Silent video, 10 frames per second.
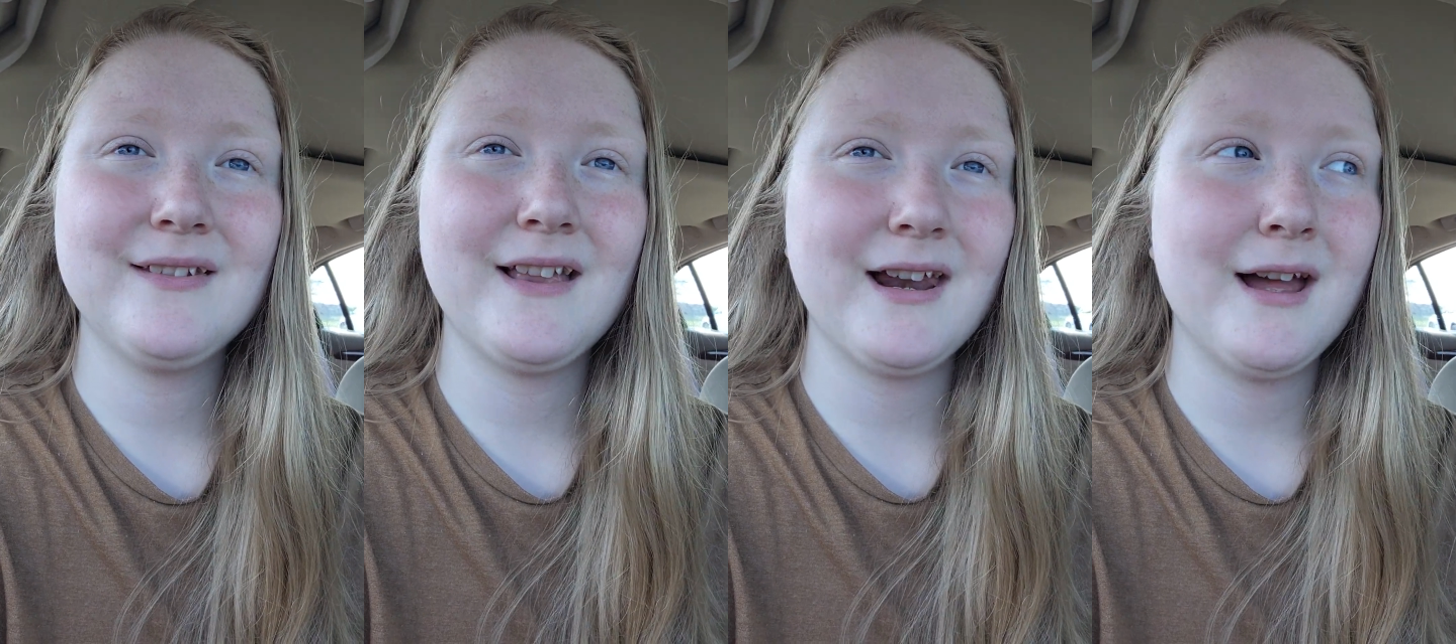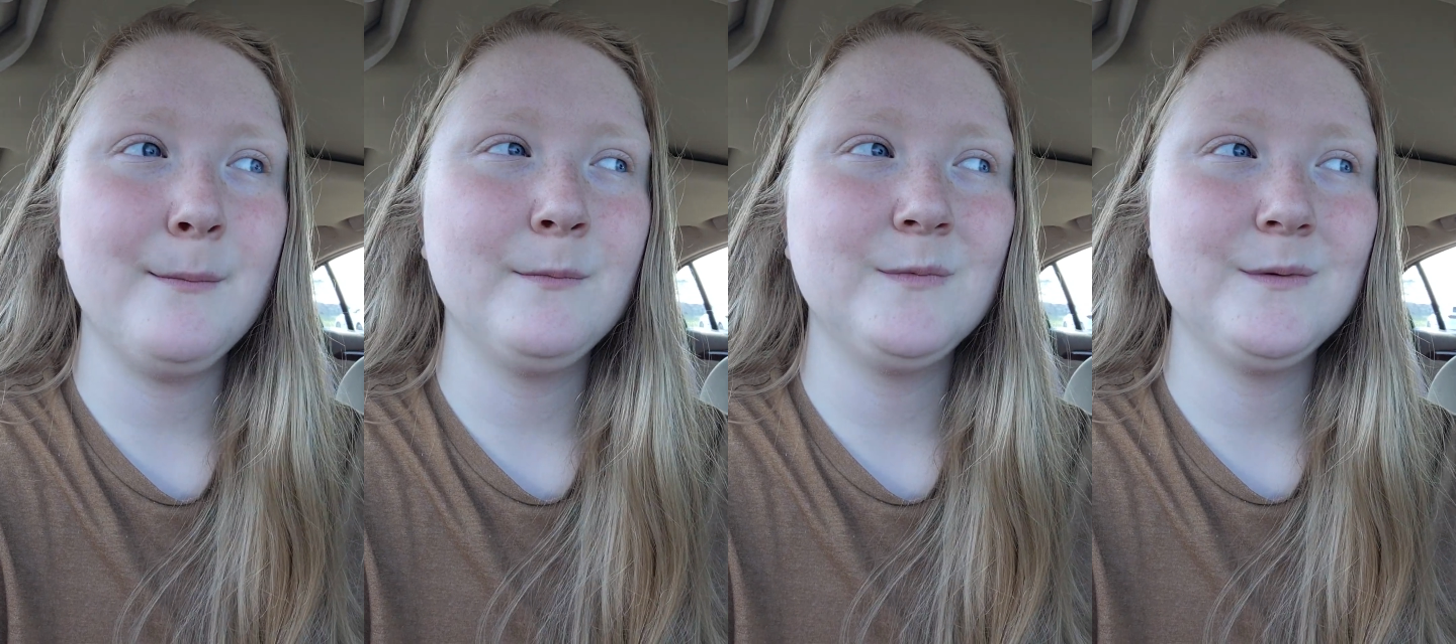that
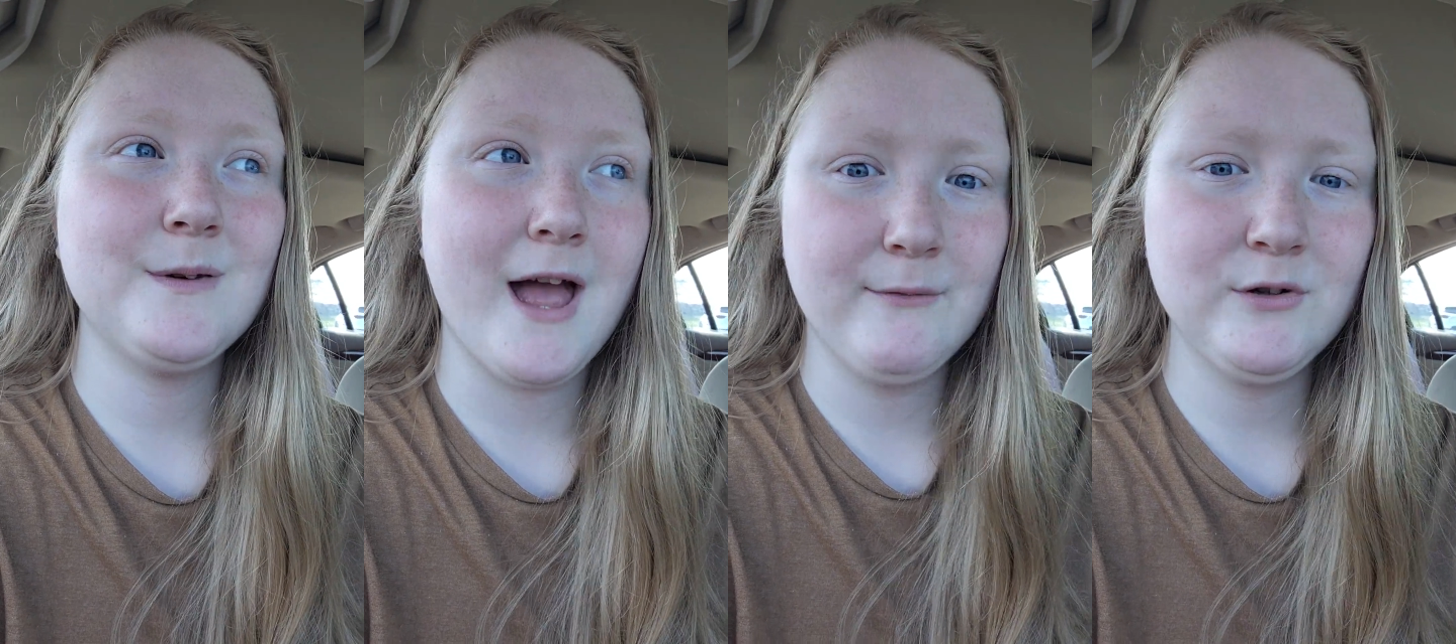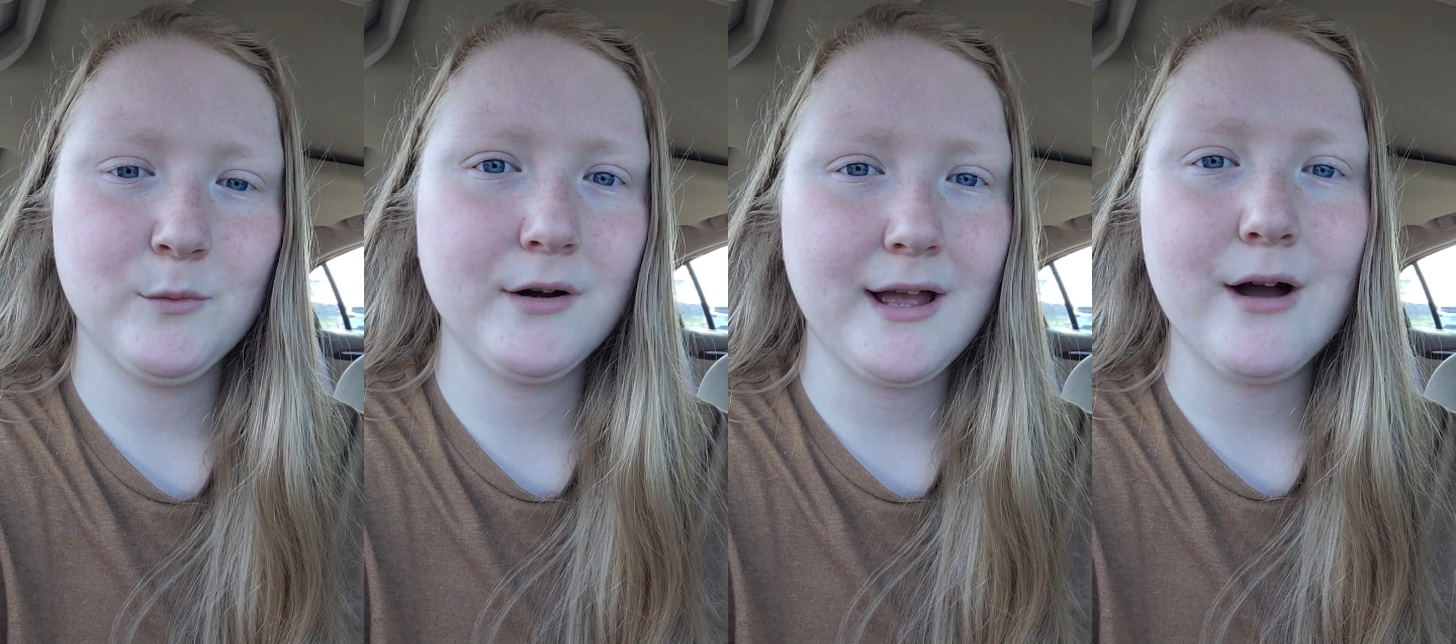I'm having to
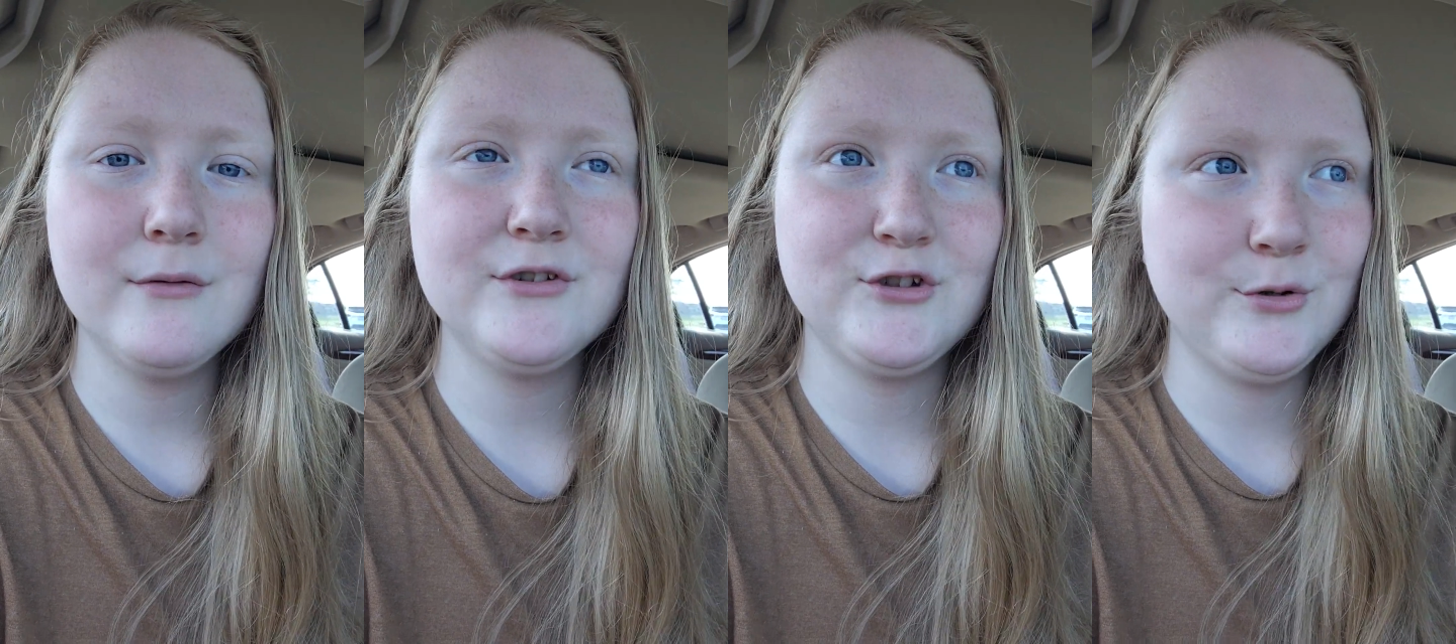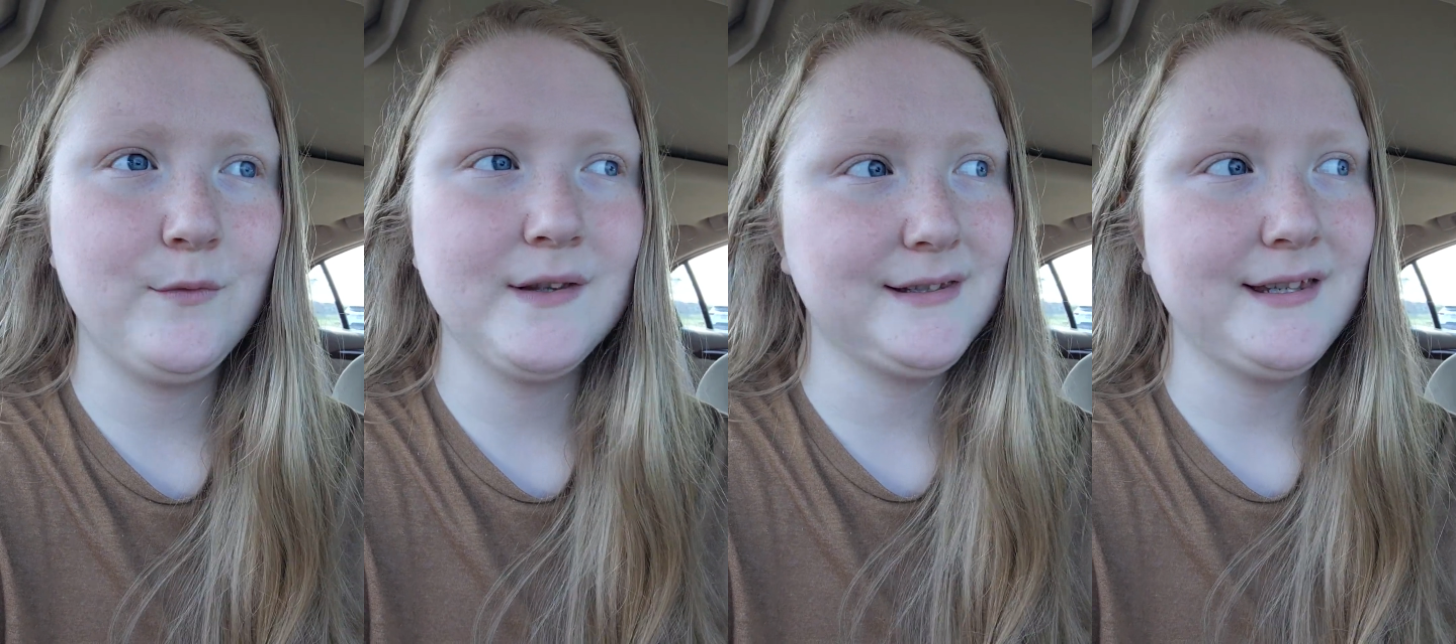work out to
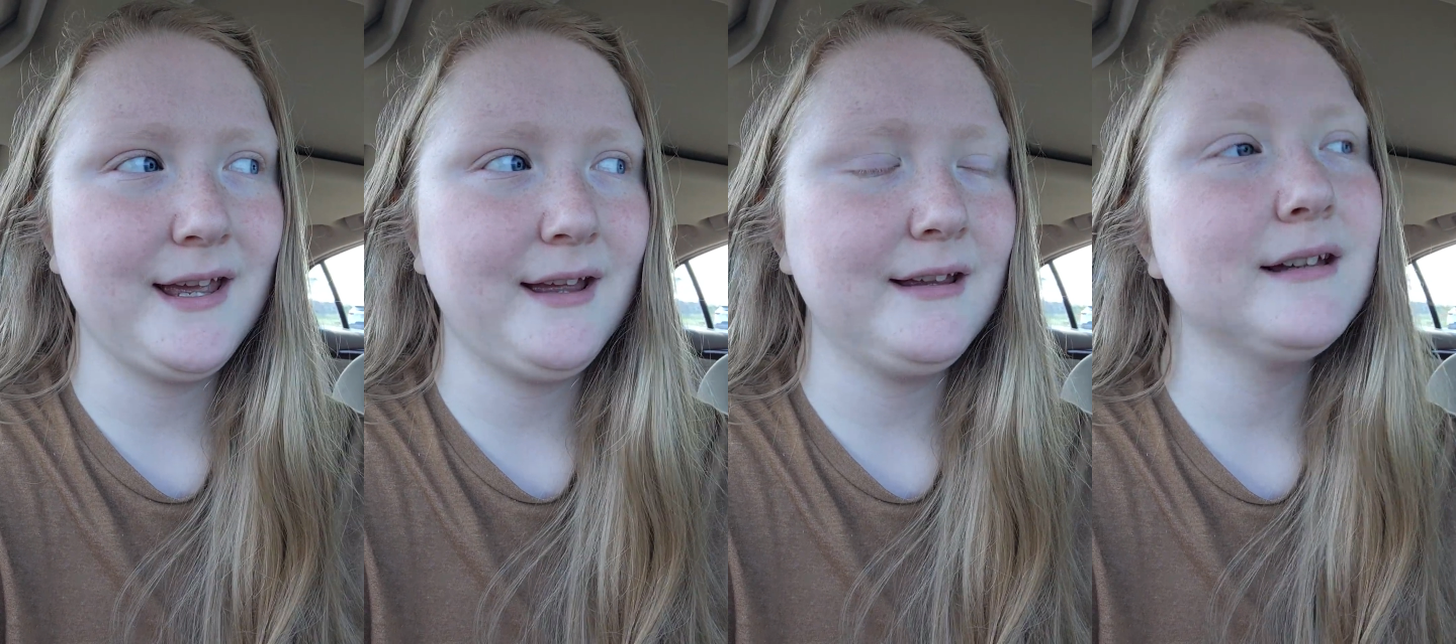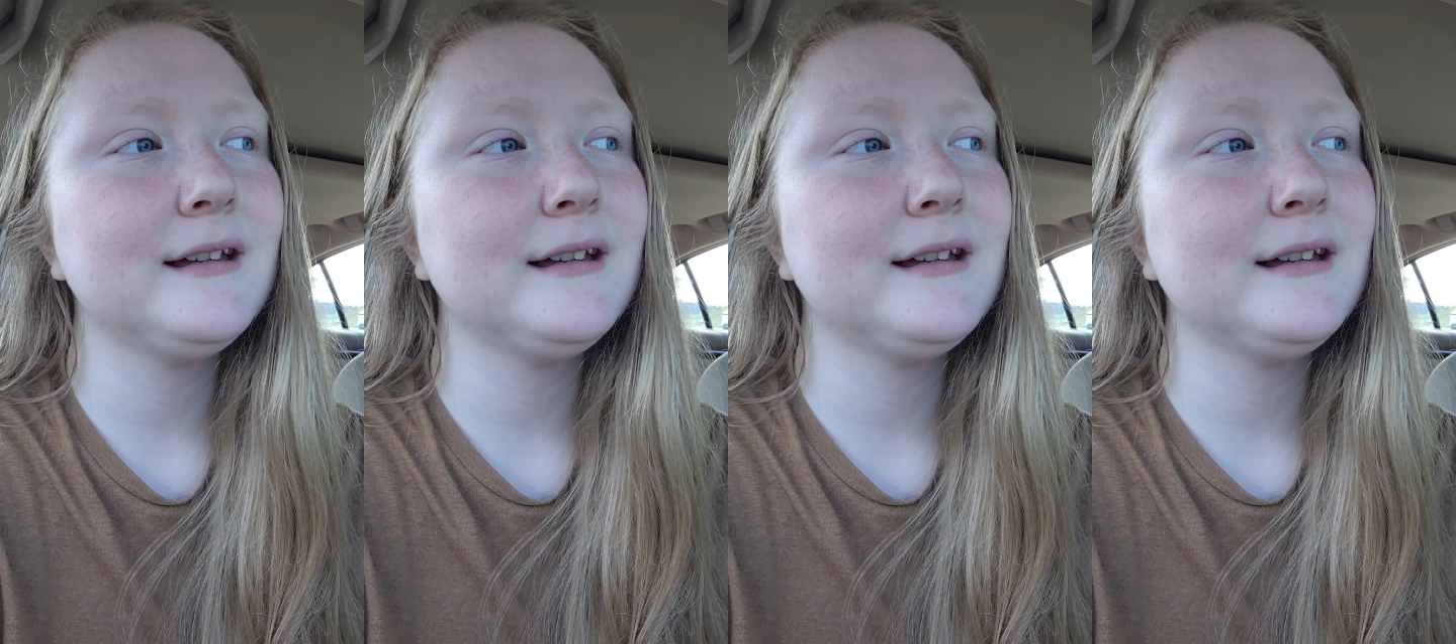this day.